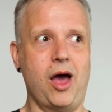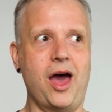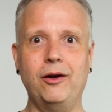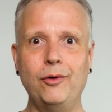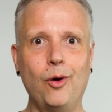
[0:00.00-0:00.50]

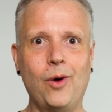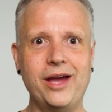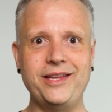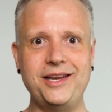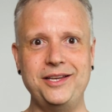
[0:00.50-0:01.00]
I don't know
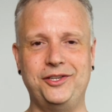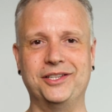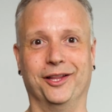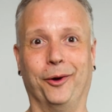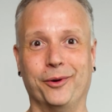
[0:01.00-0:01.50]
why they didn't
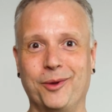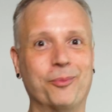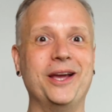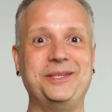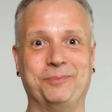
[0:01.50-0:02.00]
just lower their
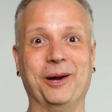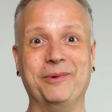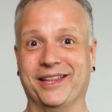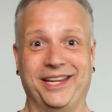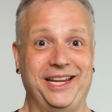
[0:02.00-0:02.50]
price
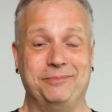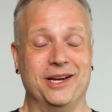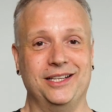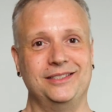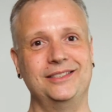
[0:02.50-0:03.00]
permanently,
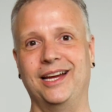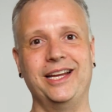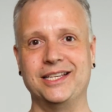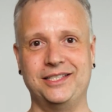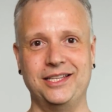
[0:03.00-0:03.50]
but
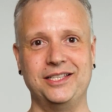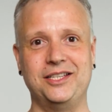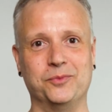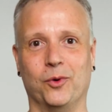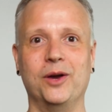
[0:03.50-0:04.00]
I guess this is
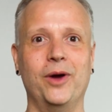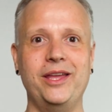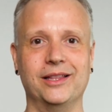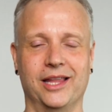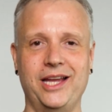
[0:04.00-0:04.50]
just one
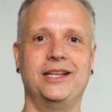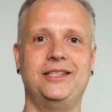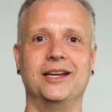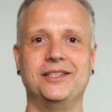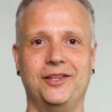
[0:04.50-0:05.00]
way that
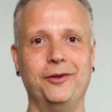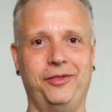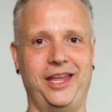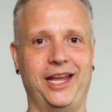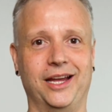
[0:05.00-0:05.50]
Leica does their
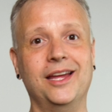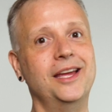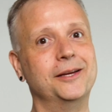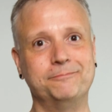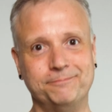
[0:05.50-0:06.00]
thing.
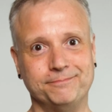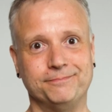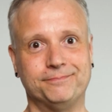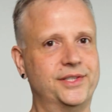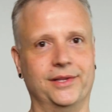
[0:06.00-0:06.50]

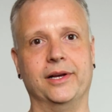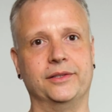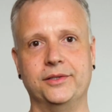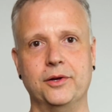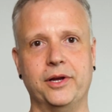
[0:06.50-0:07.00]
So
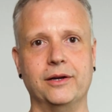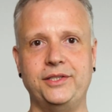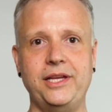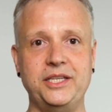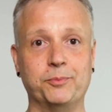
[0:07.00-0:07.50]
look, there's no
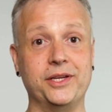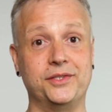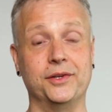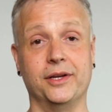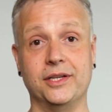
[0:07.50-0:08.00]
guarantee these
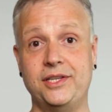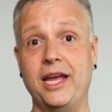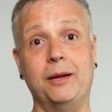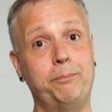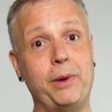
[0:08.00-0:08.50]
prices are going to
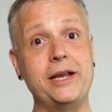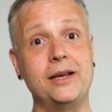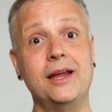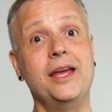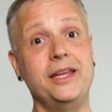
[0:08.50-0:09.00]
stick,
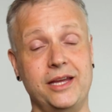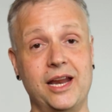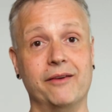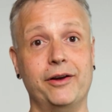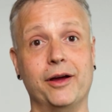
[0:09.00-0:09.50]
but you
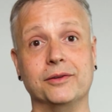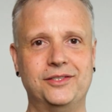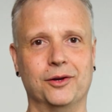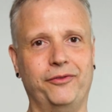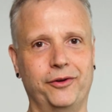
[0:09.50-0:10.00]
never know.
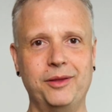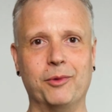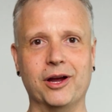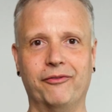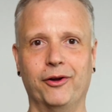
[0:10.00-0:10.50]
So if you're in the
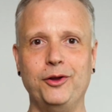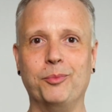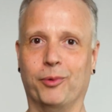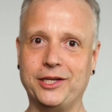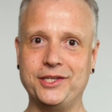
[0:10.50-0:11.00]
market for a
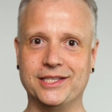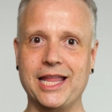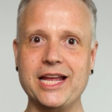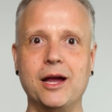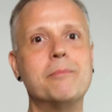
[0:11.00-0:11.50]
new precious
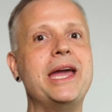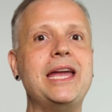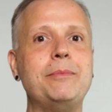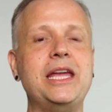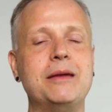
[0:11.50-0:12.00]
Leica
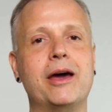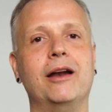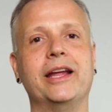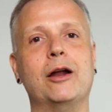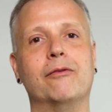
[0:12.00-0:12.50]
baby, you
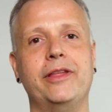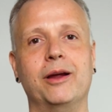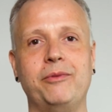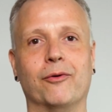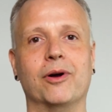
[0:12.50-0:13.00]
better get over
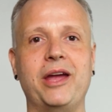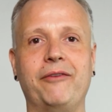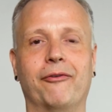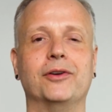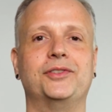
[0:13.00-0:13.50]
there before
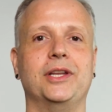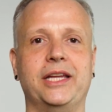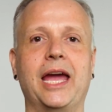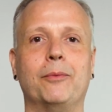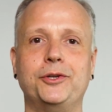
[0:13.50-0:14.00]
May 1st
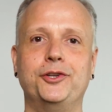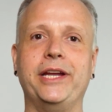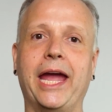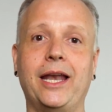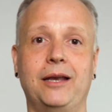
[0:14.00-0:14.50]
and get what you're
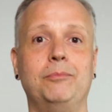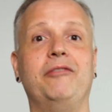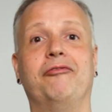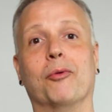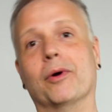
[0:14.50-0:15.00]
getting
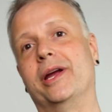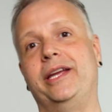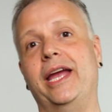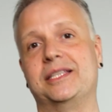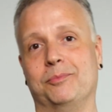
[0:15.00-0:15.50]
before
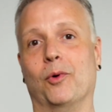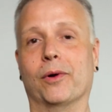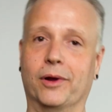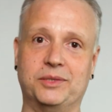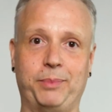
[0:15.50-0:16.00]
it gets
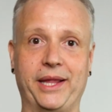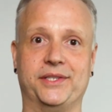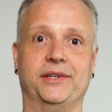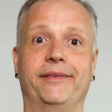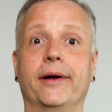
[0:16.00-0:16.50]
more
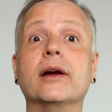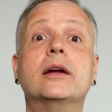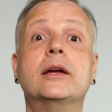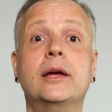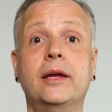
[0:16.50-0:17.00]
expensiver.
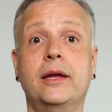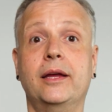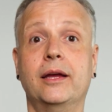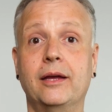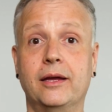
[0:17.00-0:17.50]

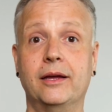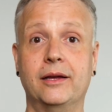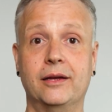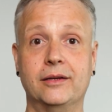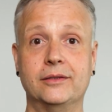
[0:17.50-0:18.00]

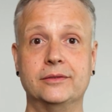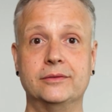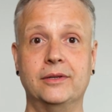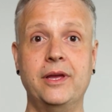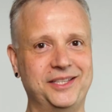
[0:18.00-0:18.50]

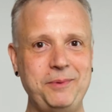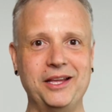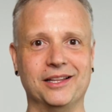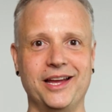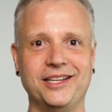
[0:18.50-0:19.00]
And
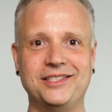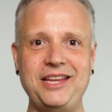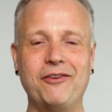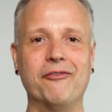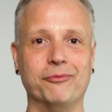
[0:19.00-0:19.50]
speaking of Leica,
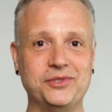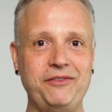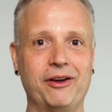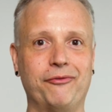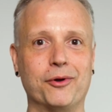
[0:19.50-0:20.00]
Steve Huff from
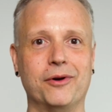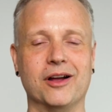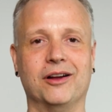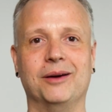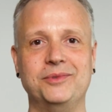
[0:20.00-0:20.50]

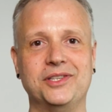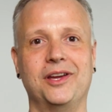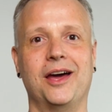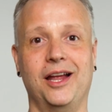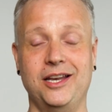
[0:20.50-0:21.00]
SteveHuffPhoto.com just got